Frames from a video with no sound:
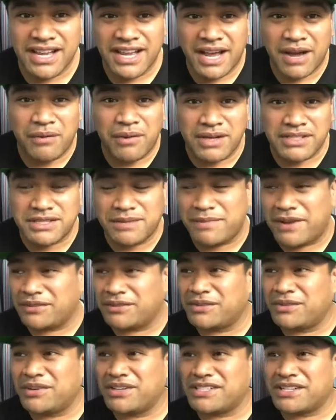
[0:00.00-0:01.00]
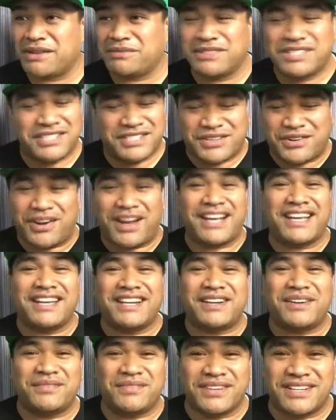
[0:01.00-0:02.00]
I watch them afterwards and I'm just cracking
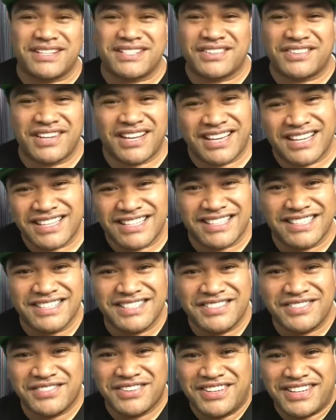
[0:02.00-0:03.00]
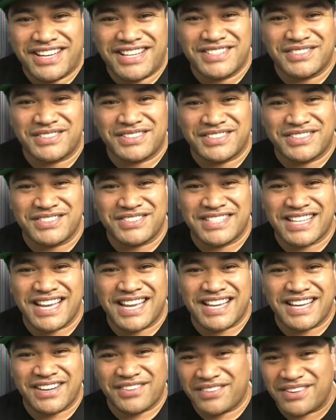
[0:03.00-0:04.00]
up because I'm like, did you realize what you
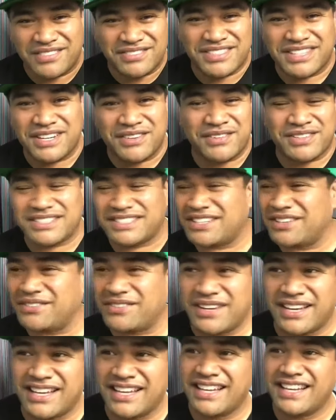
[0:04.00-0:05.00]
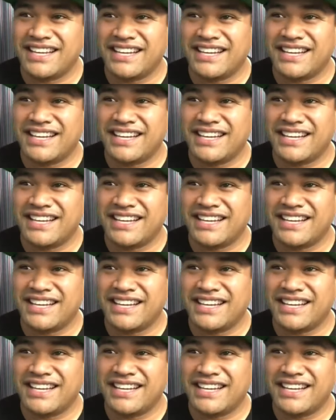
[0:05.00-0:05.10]
said? I mean, I'm telling myself like,